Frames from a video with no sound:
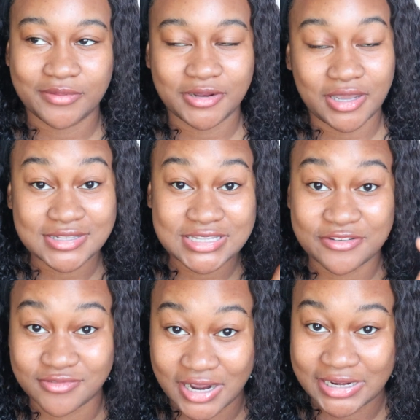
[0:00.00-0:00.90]
I
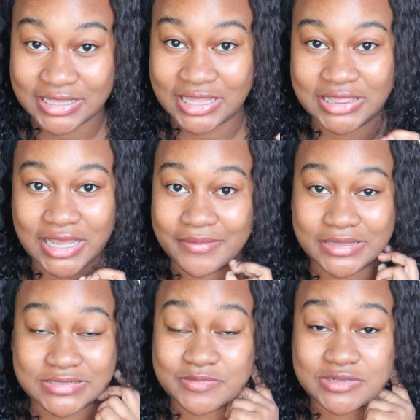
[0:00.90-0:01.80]
say writing like that
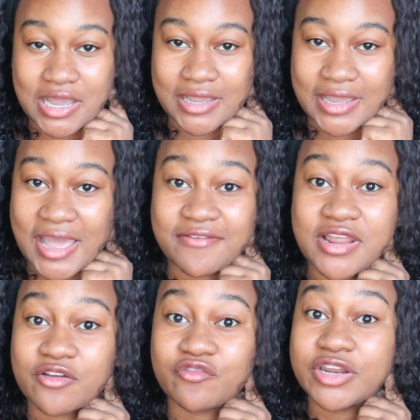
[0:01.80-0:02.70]
because I have
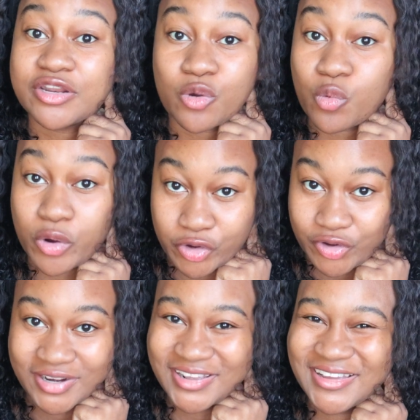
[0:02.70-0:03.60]
not written a
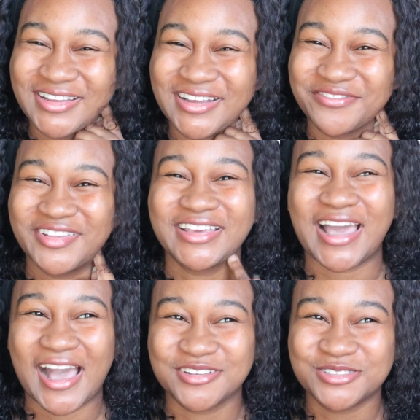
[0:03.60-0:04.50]
word of like
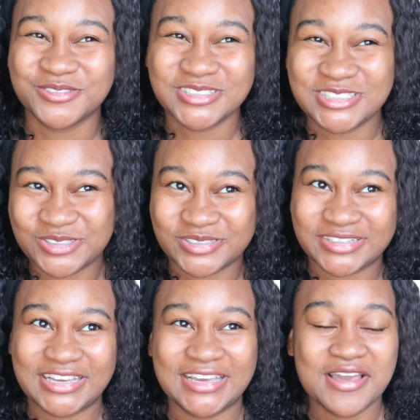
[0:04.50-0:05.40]
actual
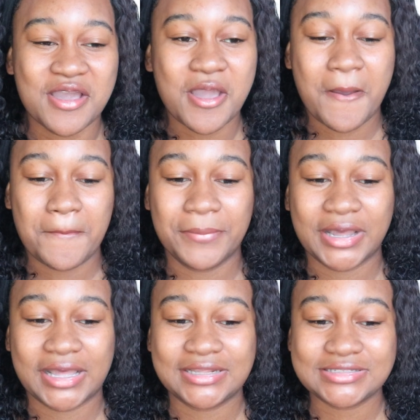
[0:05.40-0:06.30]
story,
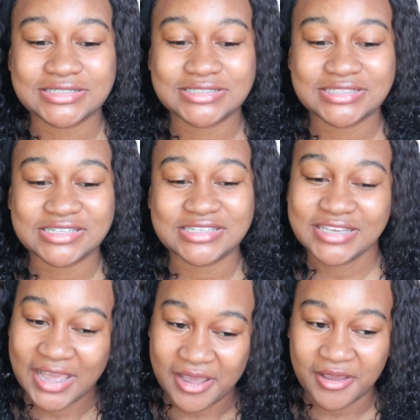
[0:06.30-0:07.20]
but
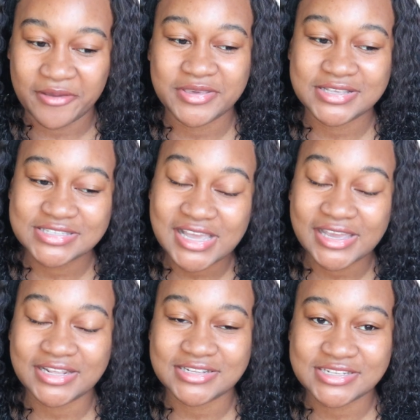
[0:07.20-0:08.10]
yeah, I'm
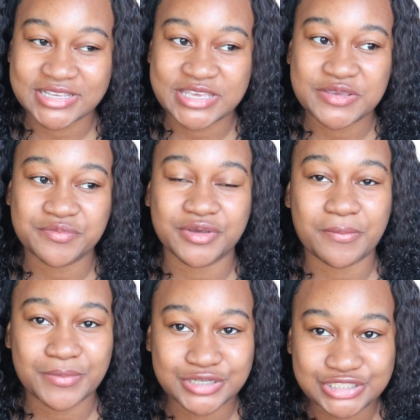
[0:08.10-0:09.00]
excited to keep
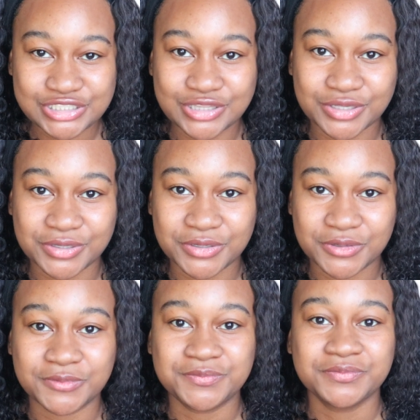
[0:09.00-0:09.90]
pushing
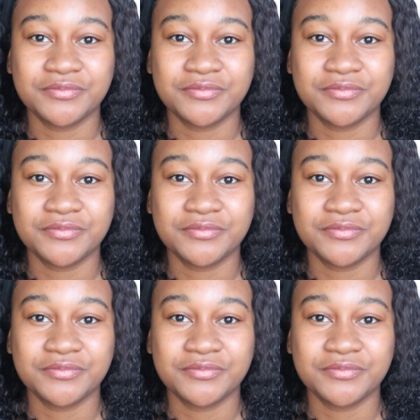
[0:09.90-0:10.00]
through,